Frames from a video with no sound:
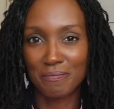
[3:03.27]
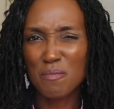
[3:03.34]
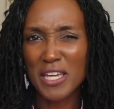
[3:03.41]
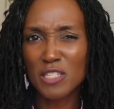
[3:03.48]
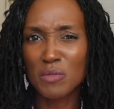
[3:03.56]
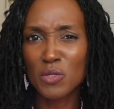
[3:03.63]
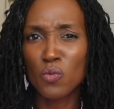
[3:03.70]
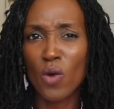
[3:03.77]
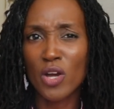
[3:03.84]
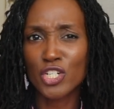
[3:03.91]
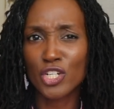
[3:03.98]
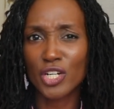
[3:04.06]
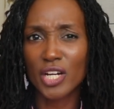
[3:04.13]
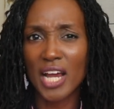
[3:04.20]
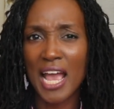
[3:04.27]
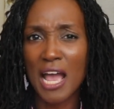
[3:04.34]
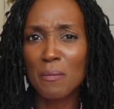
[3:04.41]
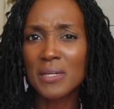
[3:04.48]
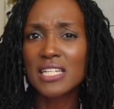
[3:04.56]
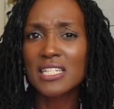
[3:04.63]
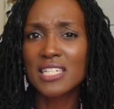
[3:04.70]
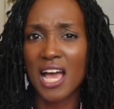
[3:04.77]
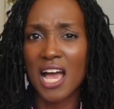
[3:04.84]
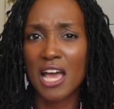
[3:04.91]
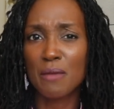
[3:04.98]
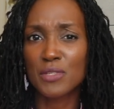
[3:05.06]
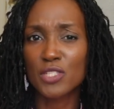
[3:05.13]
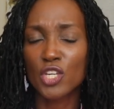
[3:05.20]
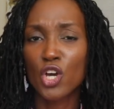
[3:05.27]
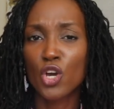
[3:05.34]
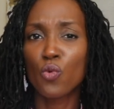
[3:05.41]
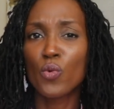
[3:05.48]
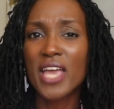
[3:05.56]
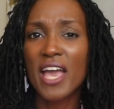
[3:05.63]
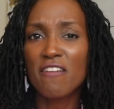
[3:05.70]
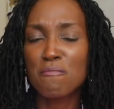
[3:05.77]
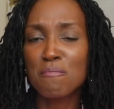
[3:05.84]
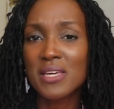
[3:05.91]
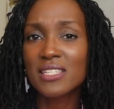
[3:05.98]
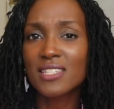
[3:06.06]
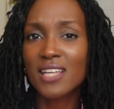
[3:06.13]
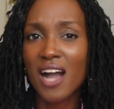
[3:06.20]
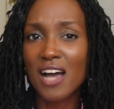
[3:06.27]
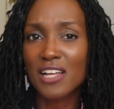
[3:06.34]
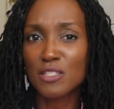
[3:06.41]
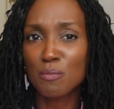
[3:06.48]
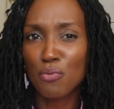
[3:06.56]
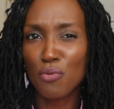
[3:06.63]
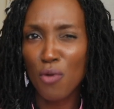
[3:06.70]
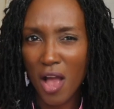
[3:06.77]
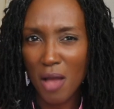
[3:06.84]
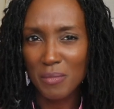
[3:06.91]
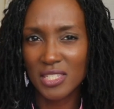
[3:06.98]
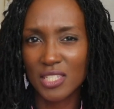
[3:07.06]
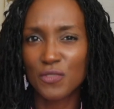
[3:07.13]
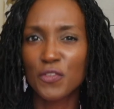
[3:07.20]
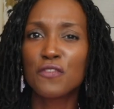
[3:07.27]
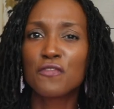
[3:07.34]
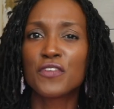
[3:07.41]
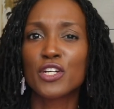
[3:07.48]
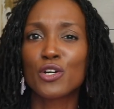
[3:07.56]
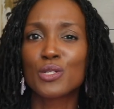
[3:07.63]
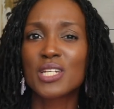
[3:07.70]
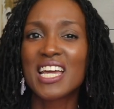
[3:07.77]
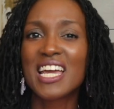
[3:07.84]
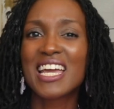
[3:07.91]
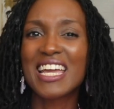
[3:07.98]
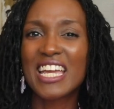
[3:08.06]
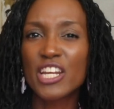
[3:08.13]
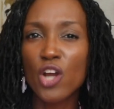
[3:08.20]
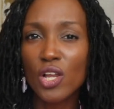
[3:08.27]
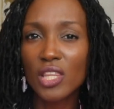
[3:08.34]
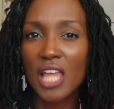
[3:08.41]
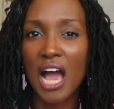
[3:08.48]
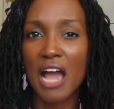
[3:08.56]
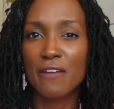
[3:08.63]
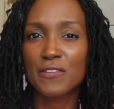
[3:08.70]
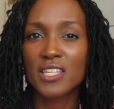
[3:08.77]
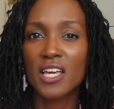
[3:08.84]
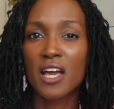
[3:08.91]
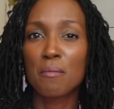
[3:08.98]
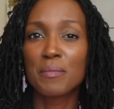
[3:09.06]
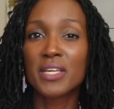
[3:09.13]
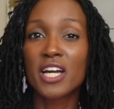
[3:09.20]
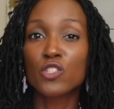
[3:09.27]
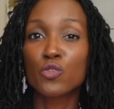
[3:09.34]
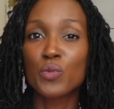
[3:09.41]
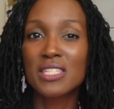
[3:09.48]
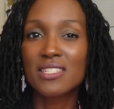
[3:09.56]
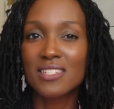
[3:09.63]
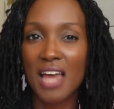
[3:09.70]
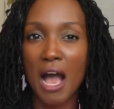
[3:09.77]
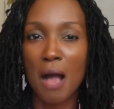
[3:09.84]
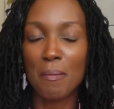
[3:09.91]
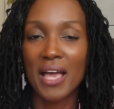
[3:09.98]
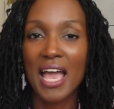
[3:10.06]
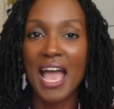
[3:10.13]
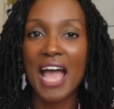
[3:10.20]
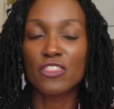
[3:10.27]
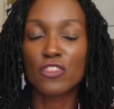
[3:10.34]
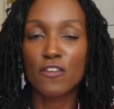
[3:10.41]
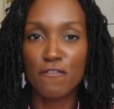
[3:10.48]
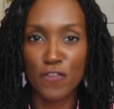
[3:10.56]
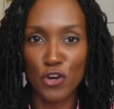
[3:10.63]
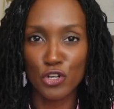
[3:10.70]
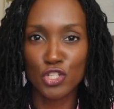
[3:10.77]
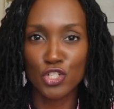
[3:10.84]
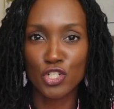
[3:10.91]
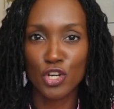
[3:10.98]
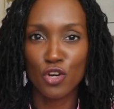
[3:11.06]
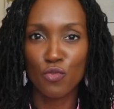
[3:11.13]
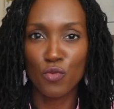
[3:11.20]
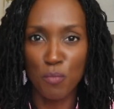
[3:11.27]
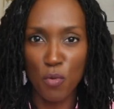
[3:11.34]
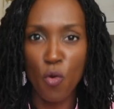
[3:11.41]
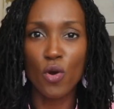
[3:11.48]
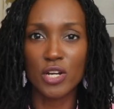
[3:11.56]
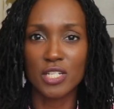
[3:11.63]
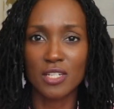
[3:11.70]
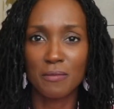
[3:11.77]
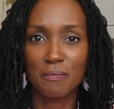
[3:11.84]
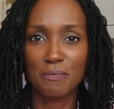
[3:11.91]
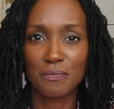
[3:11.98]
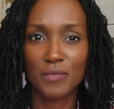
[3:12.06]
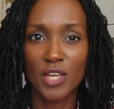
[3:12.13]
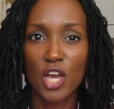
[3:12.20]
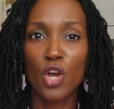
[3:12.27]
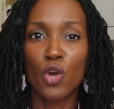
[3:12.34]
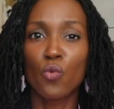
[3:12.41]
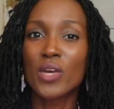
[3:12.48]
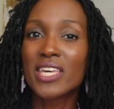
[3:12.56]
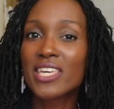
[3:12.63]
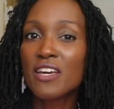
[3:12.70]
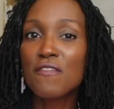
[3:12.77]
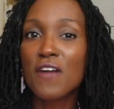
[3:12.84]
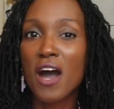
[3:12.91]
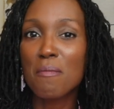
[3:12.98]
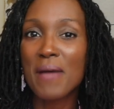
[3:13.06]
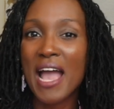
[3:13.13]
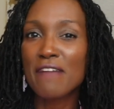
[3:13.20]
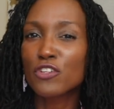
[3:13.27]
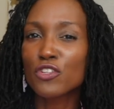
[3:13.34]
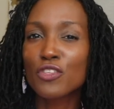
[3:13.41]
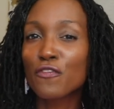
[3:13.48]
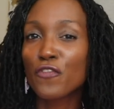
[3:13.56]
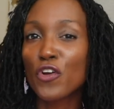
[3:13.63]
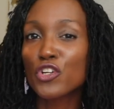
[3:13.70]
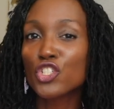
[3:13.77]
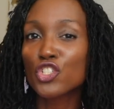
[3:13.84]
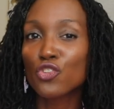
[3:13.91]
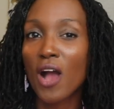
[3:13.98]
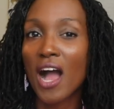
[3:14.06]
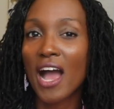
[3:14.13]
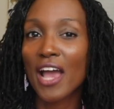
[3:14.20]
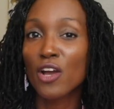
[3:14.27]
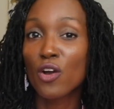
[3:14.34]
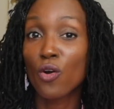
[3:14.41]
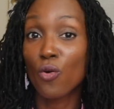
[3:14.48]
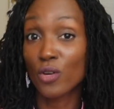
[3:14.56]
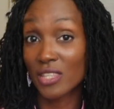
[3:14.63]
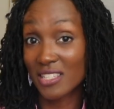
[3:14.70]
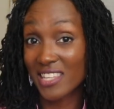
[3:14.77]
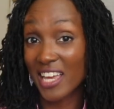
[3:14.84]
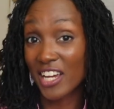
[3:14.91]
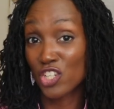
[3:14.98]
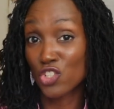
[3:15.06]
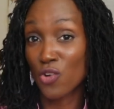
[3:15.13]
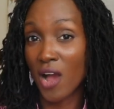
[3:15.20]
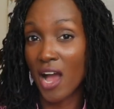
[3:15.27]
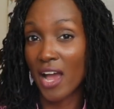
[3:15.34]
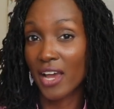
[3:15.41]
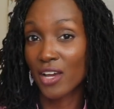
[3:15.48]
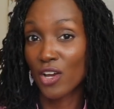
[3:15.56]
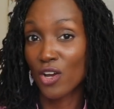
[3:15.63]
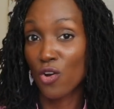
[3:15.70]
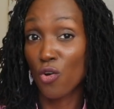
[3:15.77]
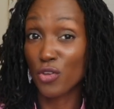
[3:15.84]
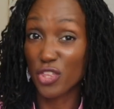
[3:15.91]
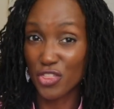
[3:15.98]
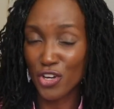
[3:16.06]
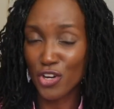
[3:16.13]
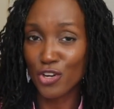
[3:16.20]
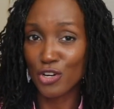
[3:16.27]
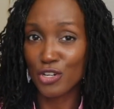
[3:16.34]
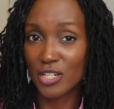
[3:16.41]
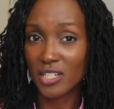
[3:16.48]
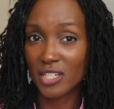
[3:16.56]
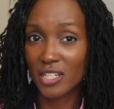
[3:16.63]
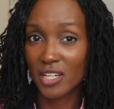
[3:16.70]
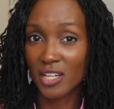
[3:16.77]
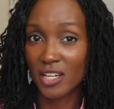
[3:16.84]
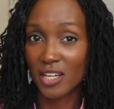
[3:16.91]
This makes me wonder how many times we have missed God's promises fulfilled in our lives because we stop at the first report. We give up after the first try, or the second try, or the third.